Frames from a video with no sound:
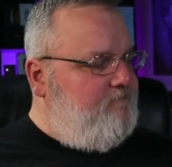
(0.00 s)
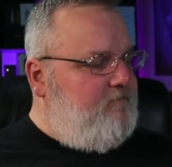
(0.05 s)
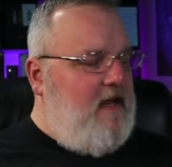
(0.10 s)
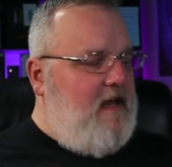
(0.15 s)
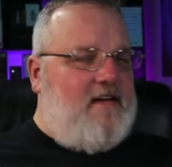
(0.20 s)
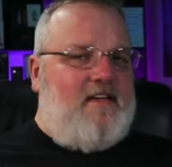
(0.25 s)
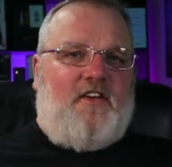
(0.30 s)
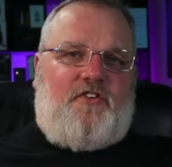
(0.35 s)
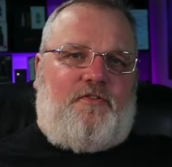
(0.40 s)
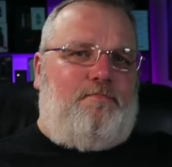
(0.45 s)

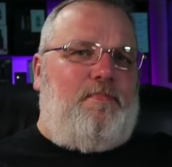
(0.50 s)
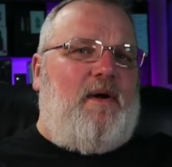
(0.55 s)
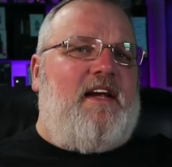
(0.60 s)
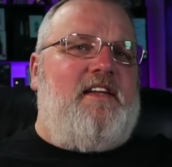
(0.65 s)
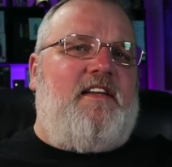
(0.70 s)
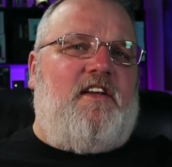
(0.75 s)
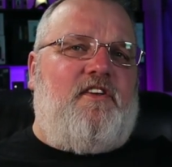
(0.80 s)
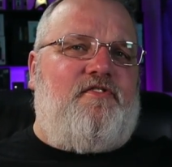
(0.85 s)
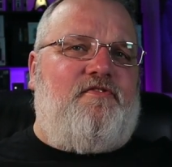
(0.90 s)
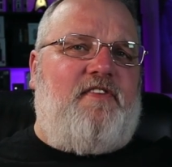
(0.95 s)
And
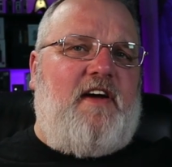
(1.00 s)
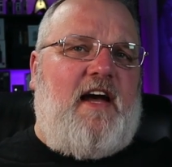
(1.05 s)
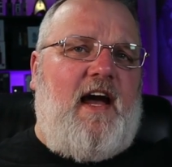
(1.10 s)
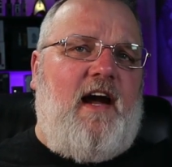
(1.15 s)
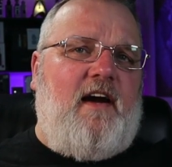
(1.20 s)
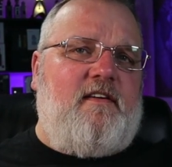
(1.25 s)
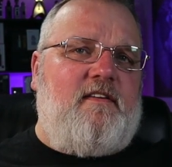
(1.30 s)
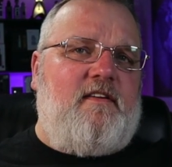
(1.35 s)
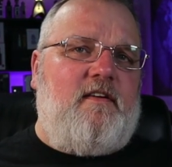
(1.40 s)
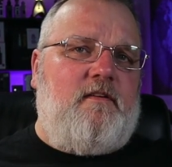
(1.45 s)
despite this
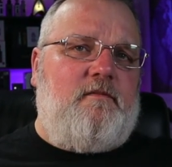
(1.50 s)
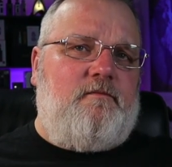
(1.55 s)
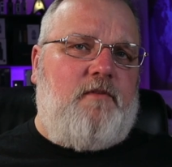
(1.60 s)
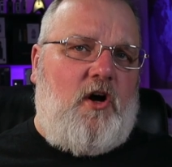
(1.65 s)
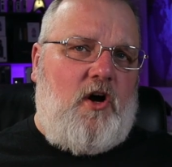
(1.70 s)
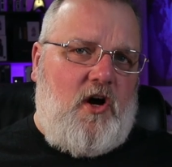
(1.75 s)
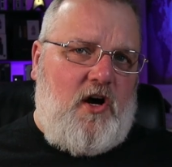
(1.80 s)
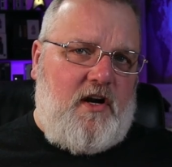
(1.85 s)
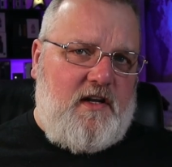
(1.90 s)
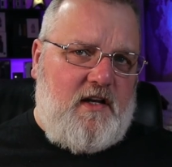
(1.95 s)
fact,
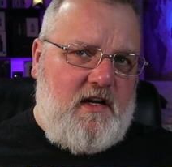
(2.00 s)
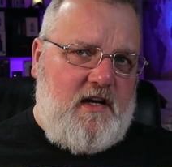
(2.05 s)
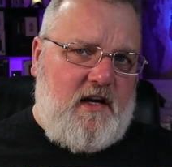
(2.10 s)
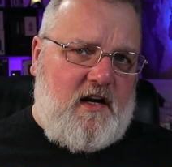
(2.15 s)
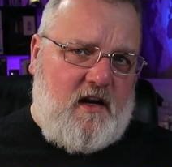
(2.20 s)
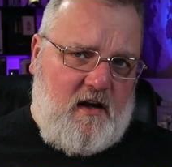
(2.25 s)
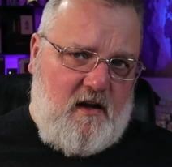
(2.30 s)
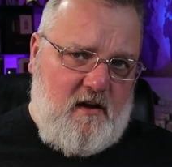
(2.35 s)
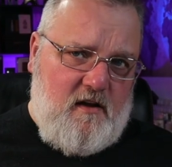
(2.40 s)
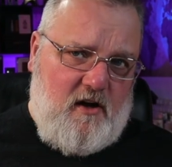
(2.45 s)
Hon Lik,
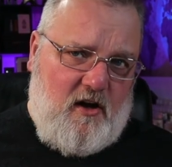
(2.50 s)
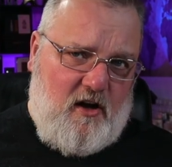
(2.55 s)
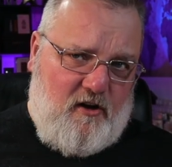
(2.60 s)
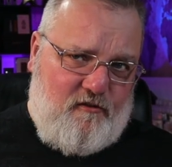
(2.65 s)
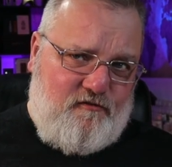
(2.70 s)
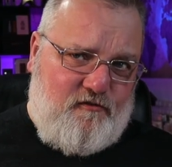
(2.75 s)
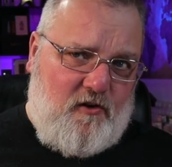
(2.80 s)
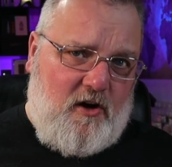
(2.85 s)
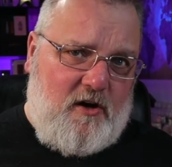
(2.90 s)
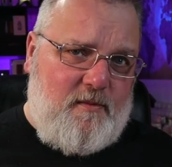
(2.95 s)
a
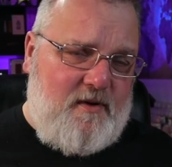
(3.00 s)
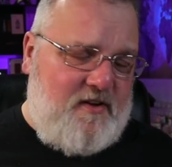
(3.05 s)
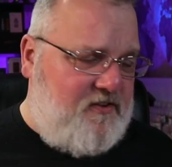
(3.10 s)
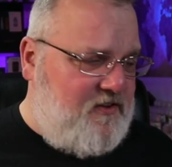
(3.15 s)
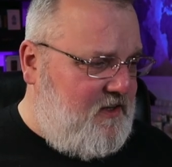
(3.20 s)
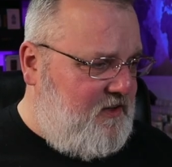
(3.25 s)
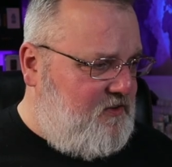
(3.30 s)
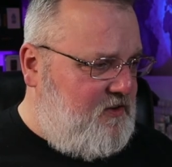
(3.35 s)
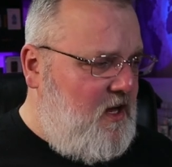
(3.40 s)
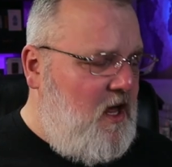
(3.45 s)

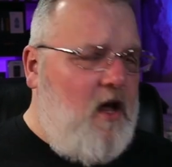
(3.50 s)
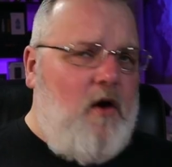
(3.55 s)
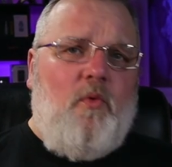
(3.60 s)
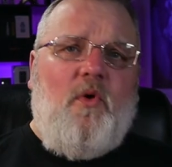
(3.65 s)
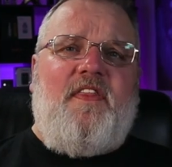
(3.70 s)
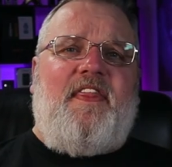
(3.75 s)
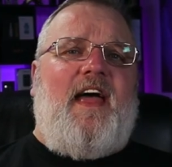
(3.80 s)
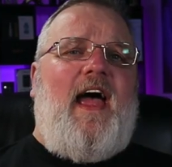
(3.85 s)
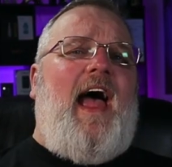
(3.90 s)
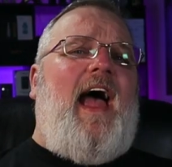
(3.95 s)
pharmacist
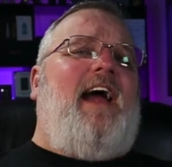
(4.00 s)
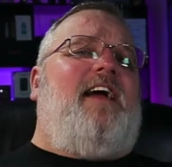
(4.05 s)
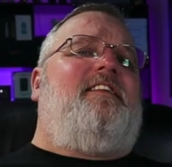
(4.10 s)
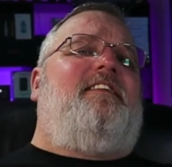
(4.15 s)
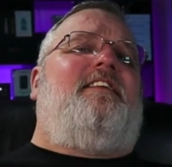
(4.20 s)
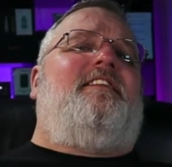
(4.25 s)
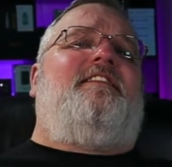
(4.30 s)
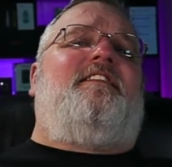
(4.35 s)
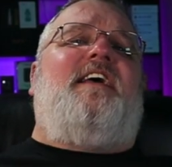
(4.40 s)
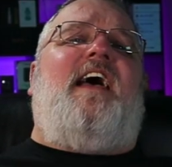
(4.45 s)
with
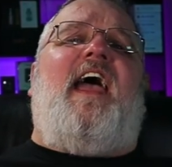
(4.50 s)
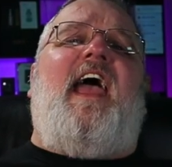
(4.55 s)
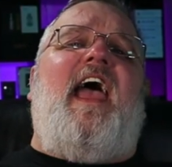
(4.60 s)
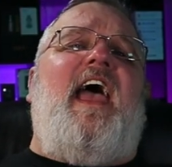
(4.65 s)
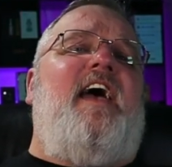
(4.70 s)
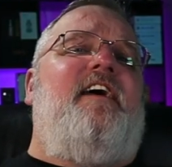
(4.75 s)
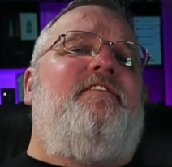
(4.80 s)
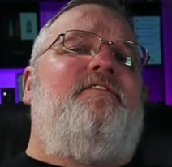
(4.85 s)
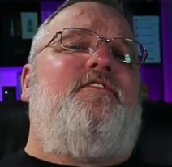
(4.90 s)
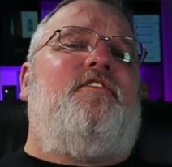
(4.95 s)
access to
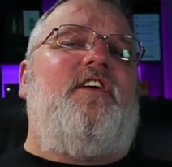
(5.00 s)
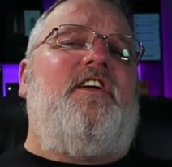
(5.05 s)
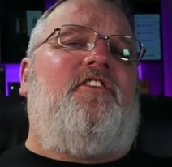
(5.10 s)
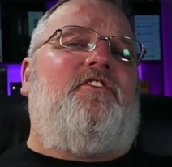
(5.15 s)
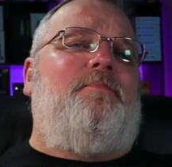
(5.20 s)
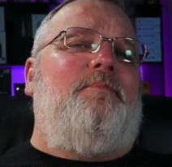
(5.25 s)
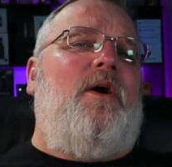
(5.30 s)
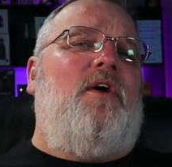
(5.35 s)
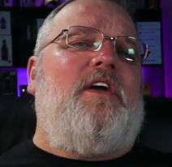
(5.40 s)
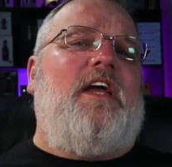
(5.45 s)
every
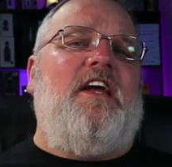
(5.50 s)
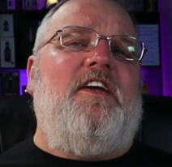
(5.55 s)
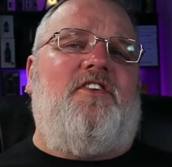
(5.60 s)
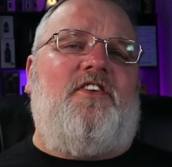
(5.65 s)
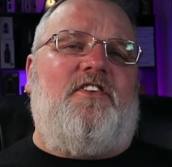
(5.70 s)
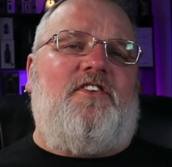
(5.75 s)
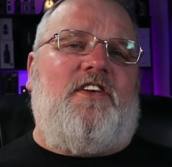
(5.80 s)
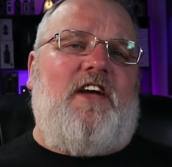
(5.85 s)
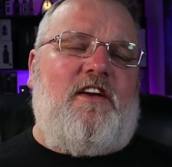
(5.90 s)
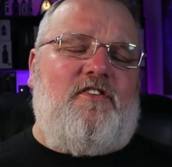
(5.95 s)
smoking
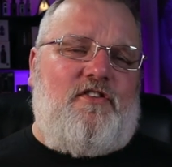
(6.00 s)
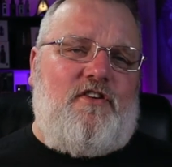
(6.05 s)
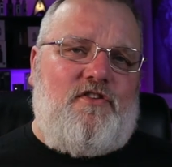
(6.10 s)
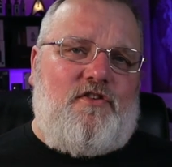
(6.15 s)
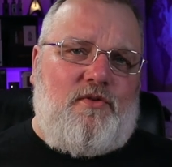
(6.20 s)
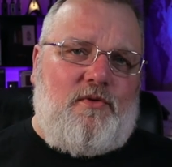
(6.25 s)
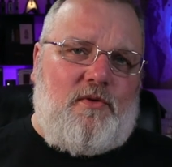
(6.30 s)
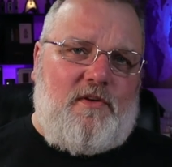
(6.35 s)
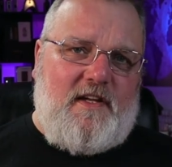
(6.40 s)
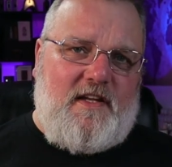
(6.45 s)
cessation
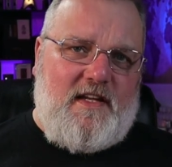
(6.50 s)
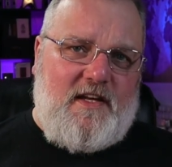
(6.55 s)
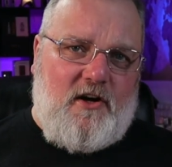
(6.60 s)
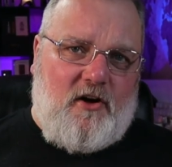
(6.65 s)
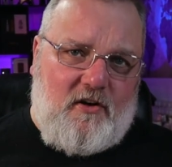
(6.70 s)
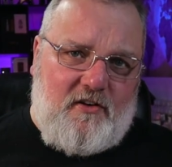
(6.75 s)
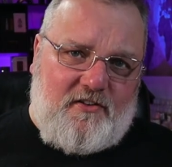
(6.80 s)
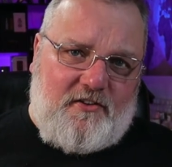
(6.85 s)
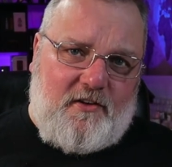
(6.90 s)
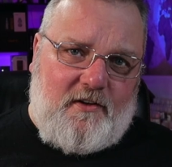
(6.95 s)
tool in the
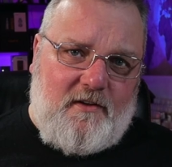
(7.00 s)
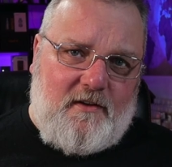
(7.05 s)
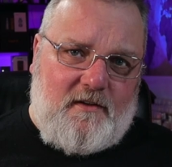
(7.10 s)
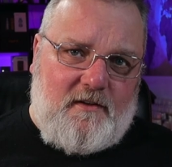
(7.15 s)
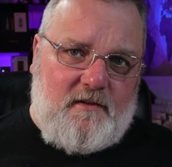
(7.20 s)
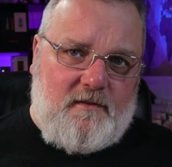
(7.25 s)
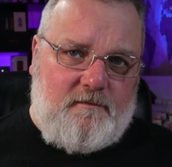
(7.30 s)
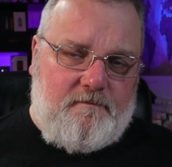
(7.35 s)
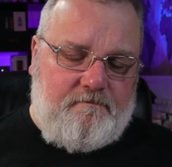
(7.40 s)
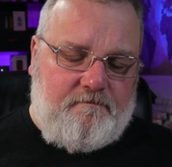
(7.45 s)
arsenal,